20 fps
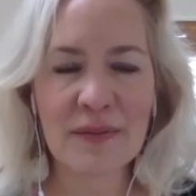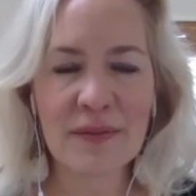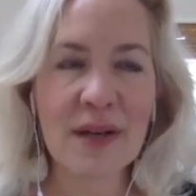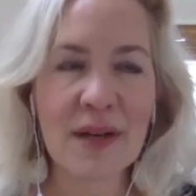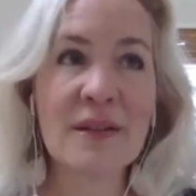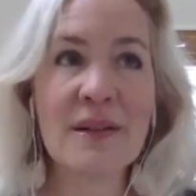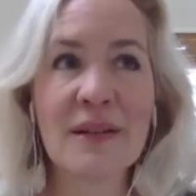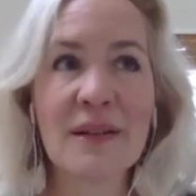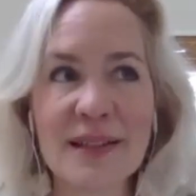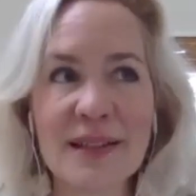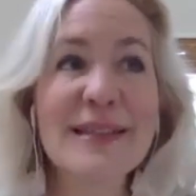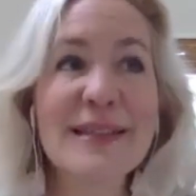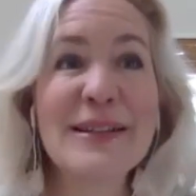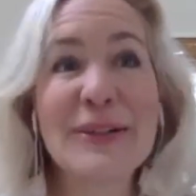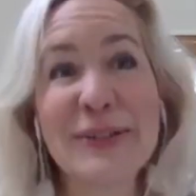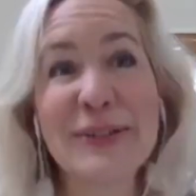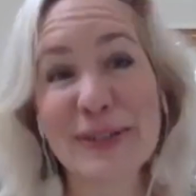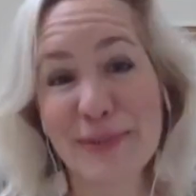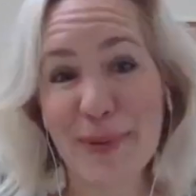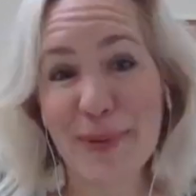as
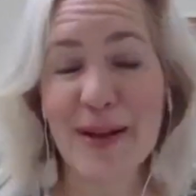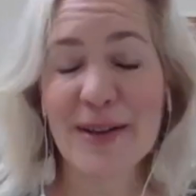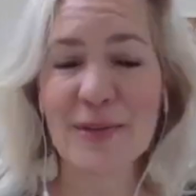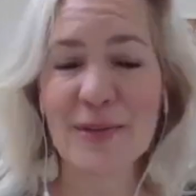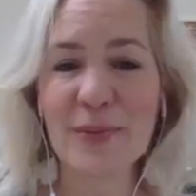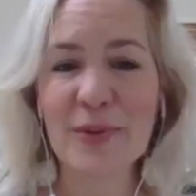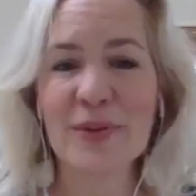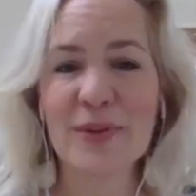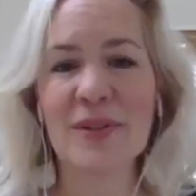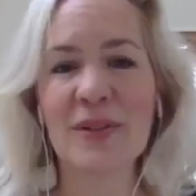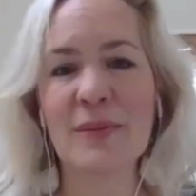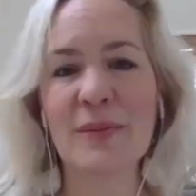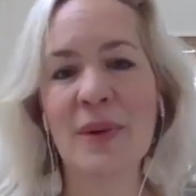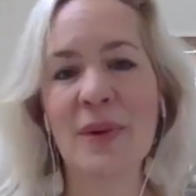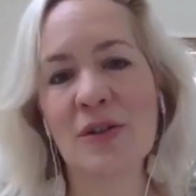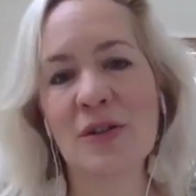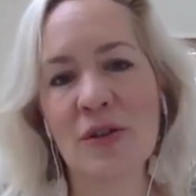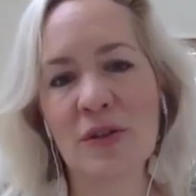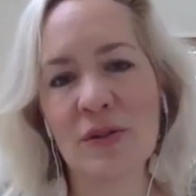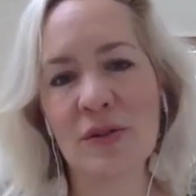little as possible to
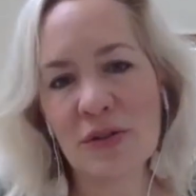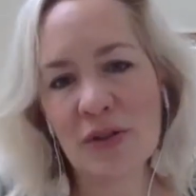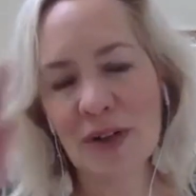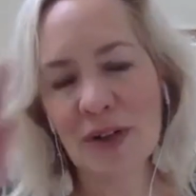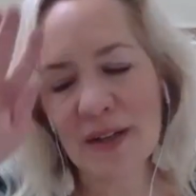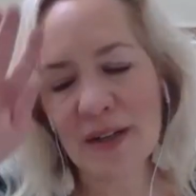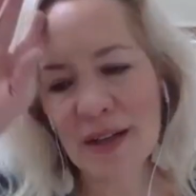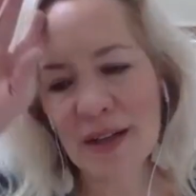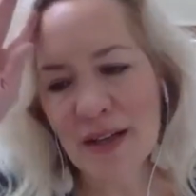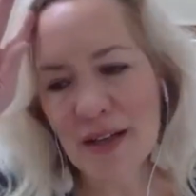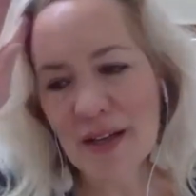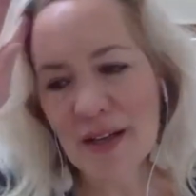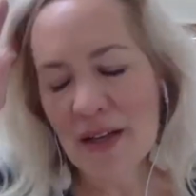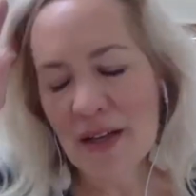my children.